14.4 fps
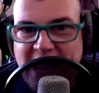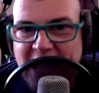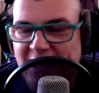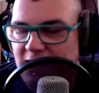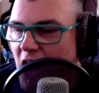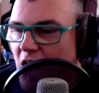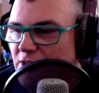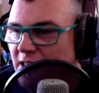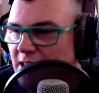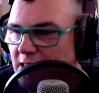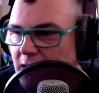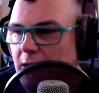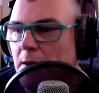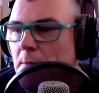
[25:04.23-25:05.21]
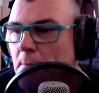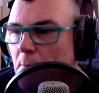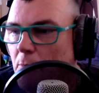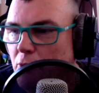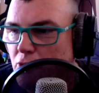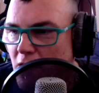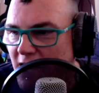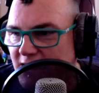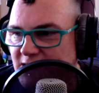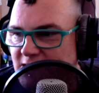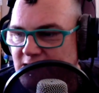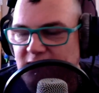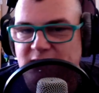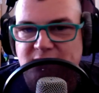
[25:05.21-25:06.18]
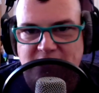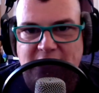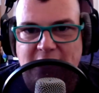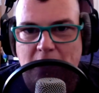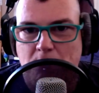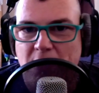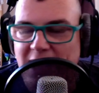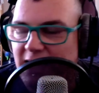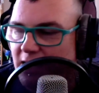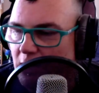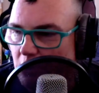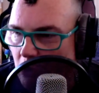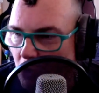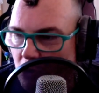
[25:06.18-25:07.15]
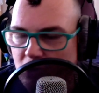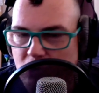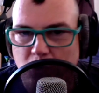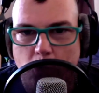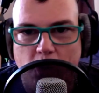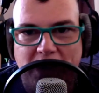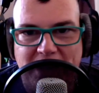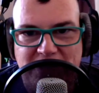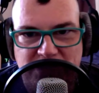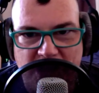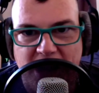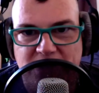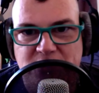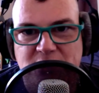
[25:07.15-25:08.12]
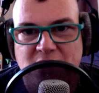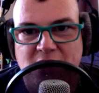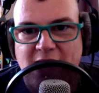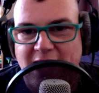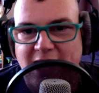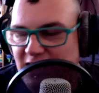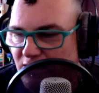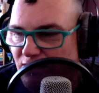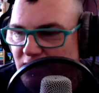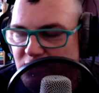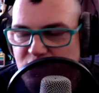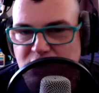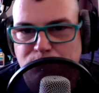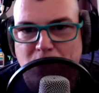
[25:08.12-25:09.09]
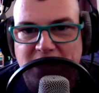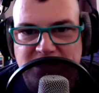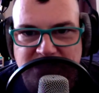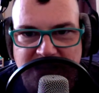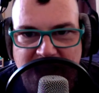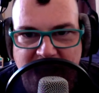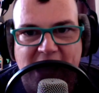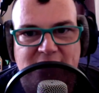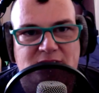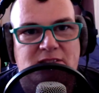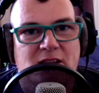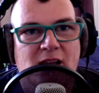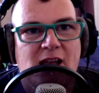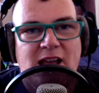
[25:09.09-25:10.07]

how they can price this thing and make it look the way it does and give it the specs it has